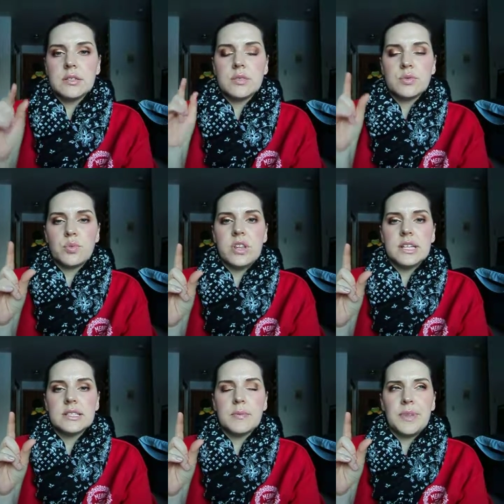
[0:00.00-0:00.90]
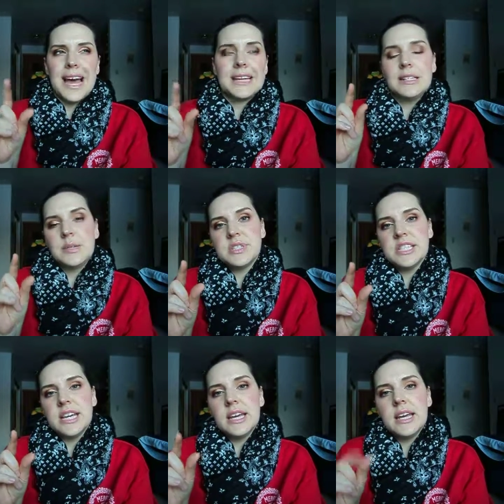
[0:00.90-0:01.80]
There's one that's a black
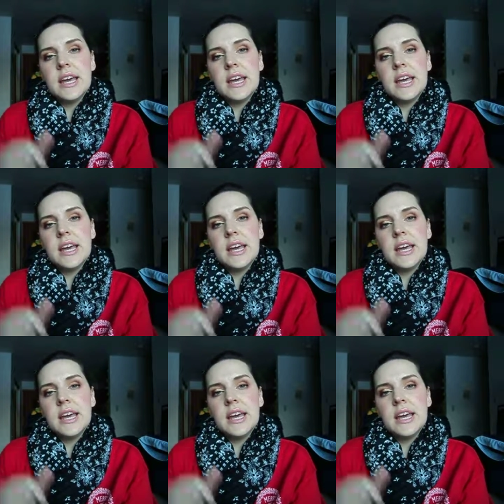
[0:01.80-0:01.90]
lipstick,